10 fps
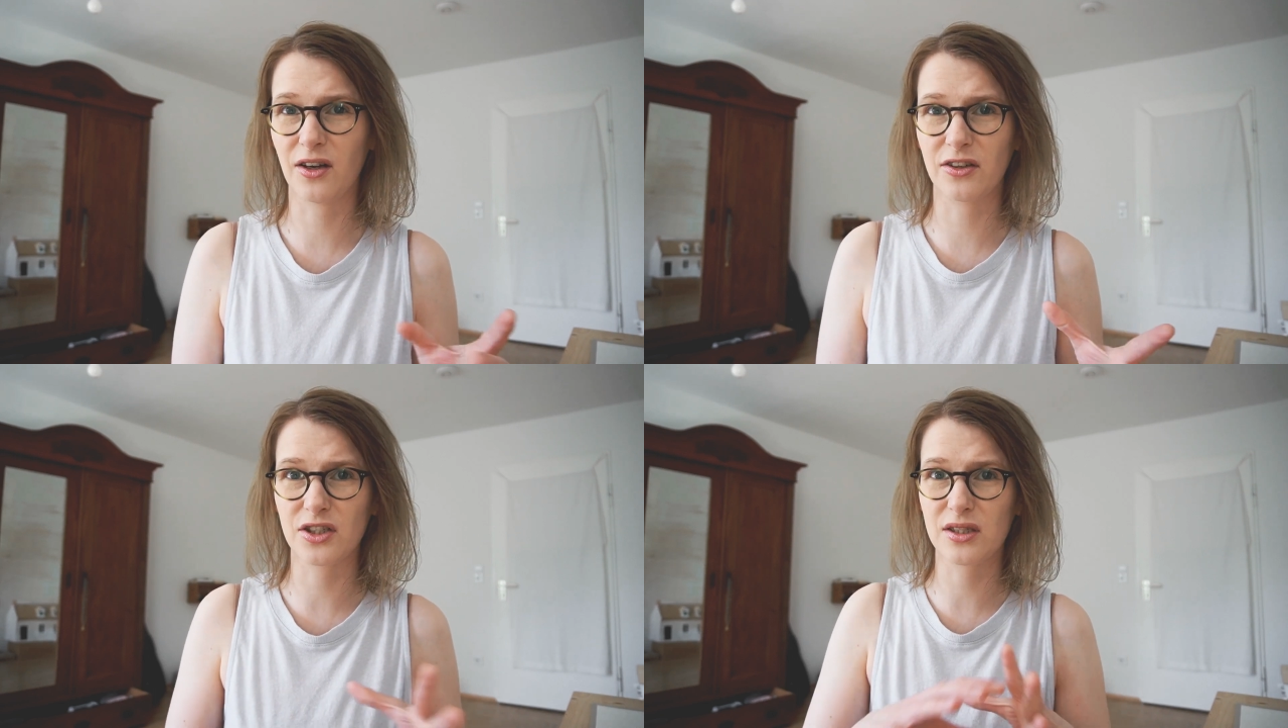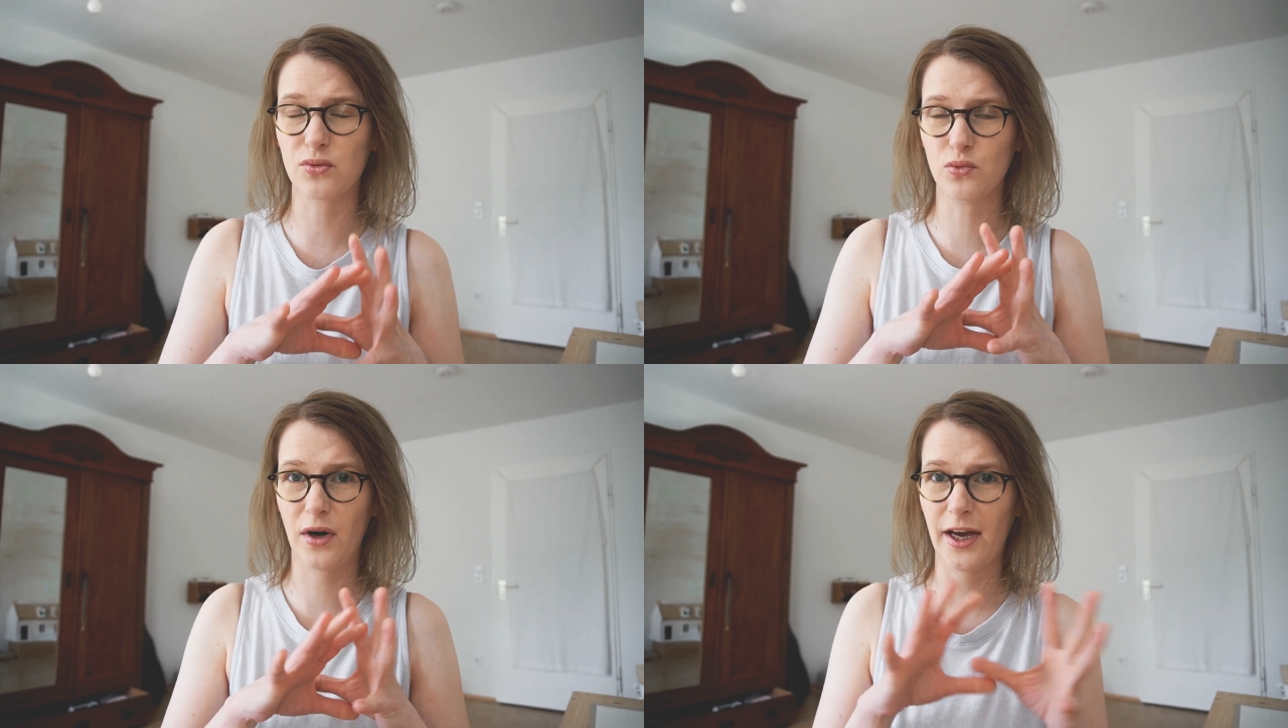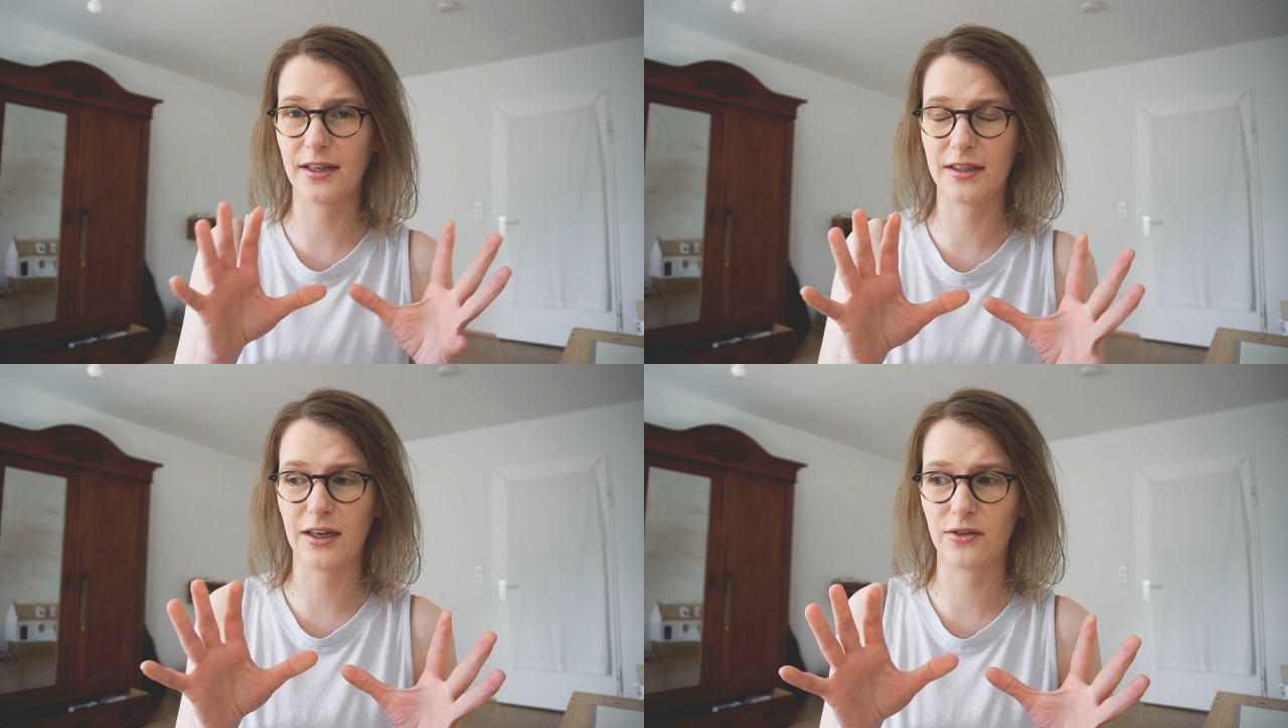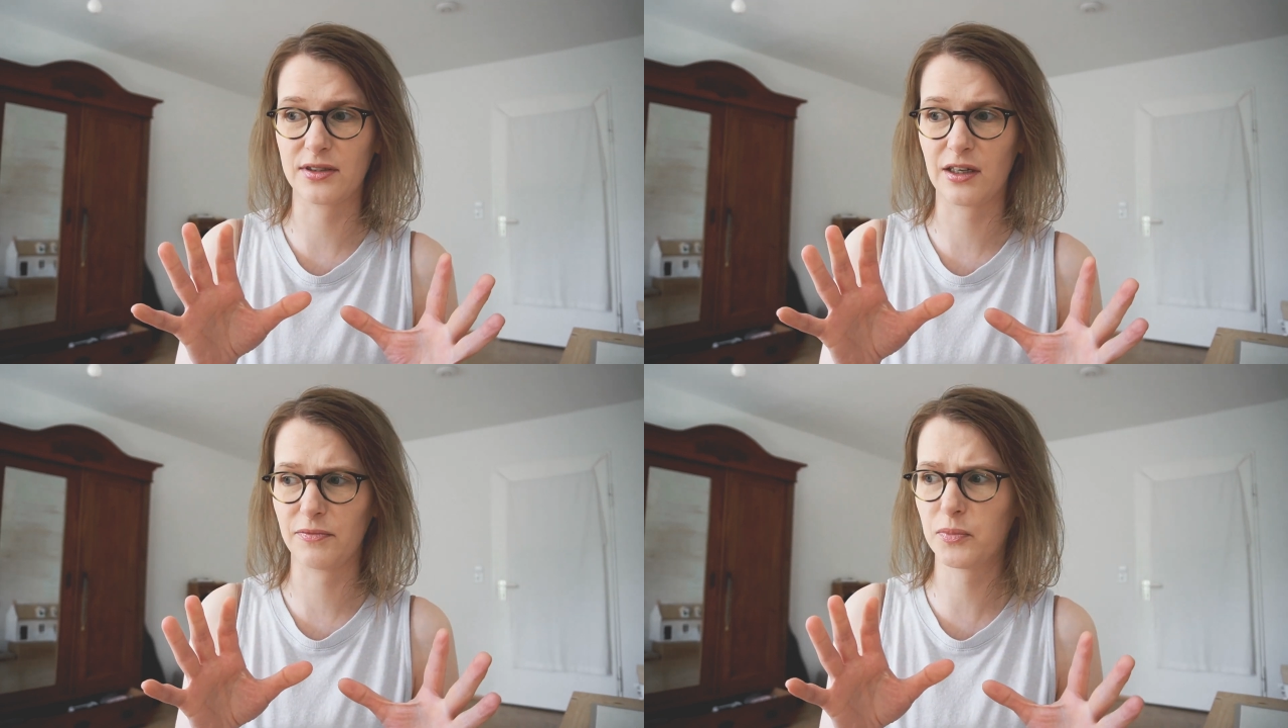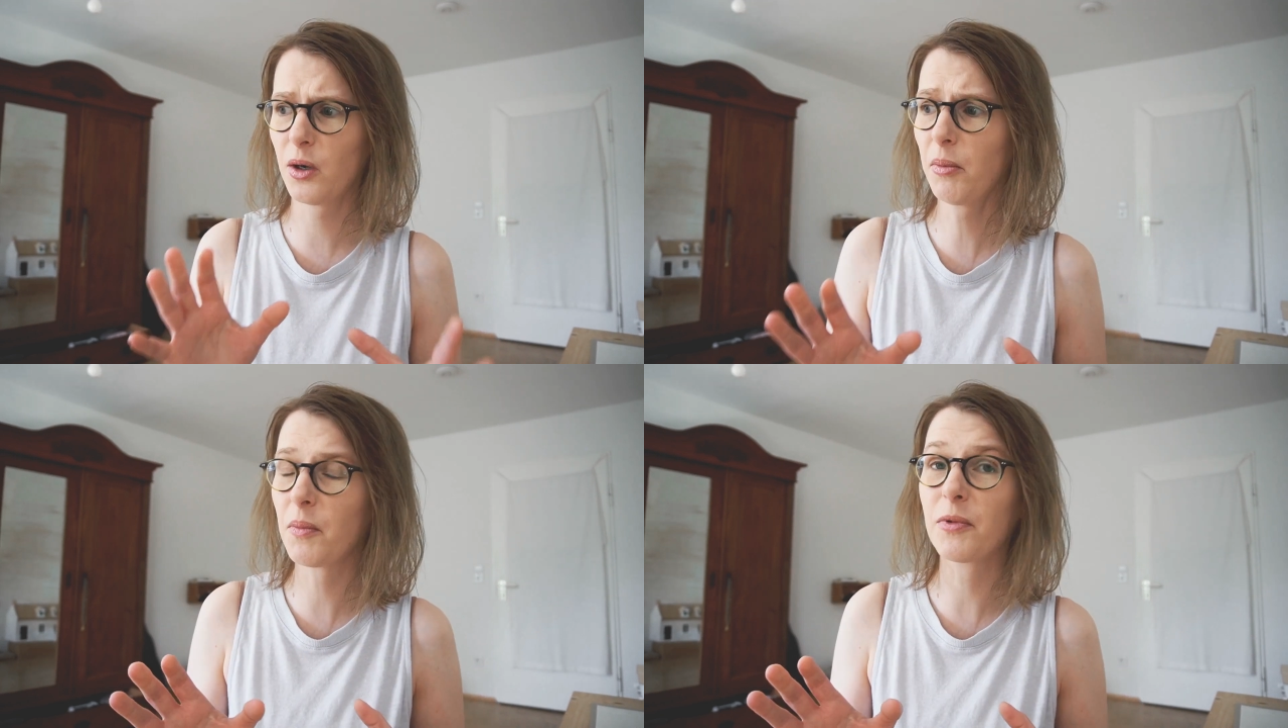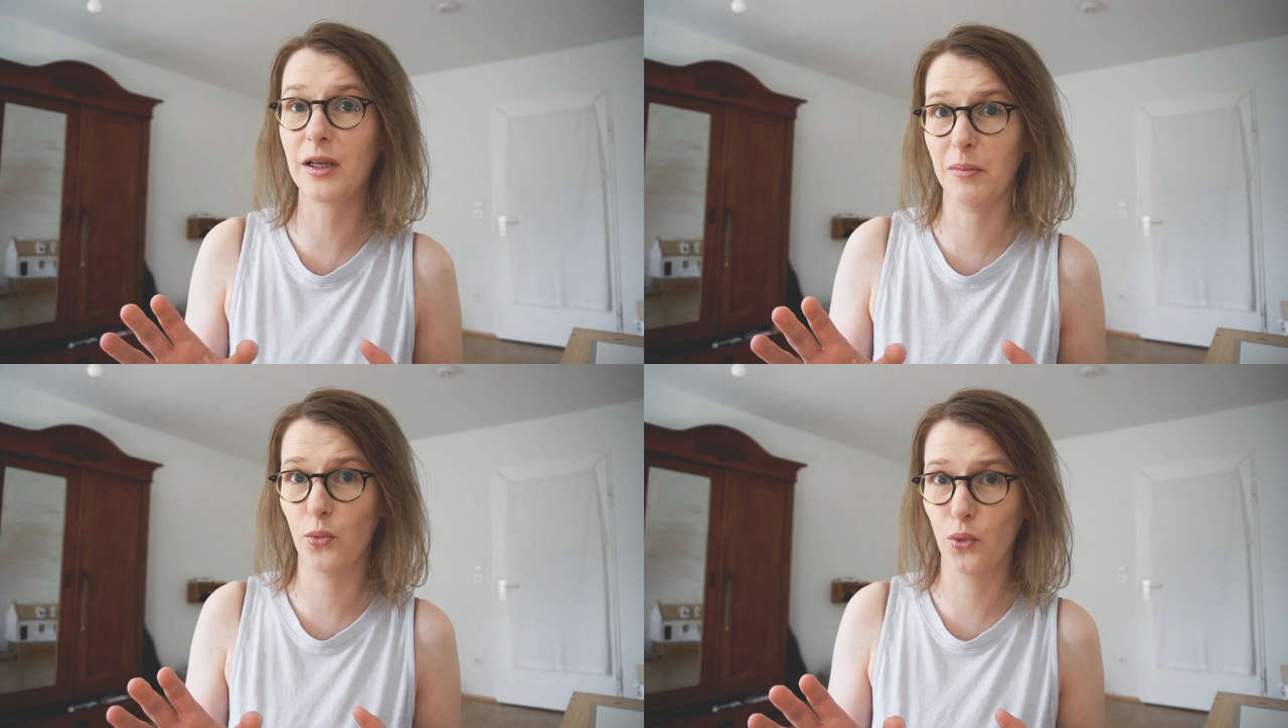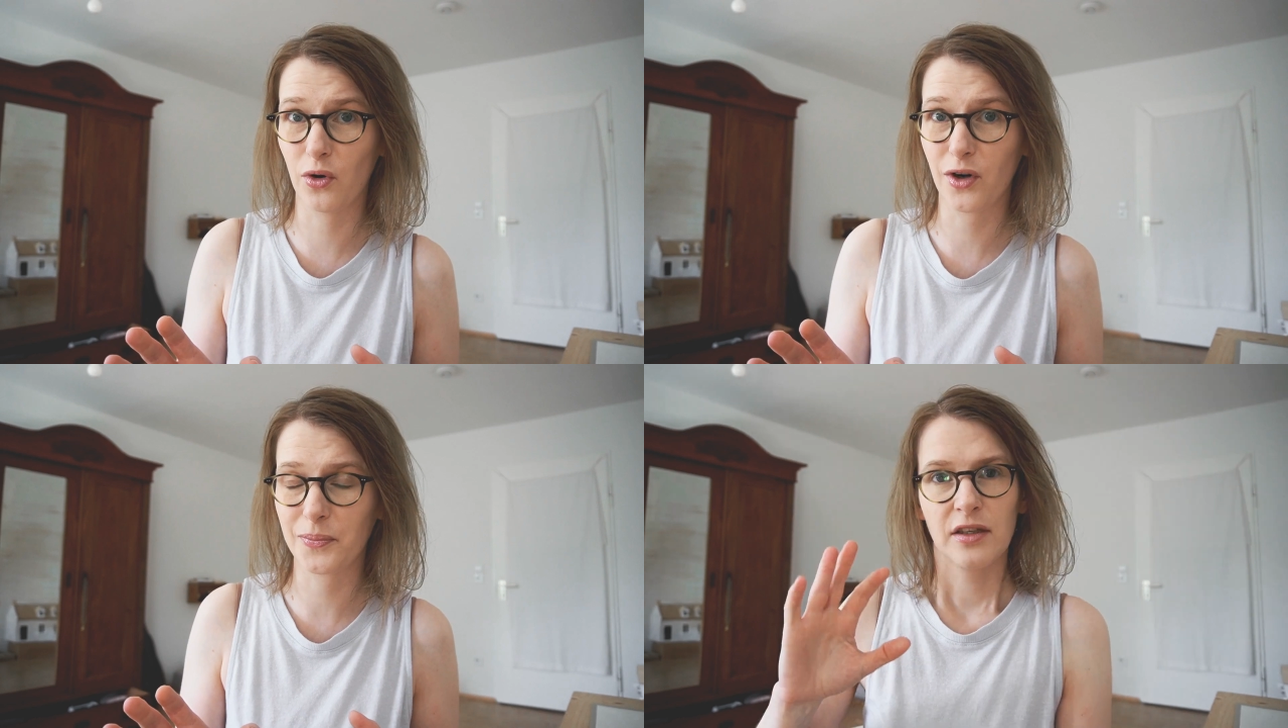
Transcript: on just writing down stuff, probably more.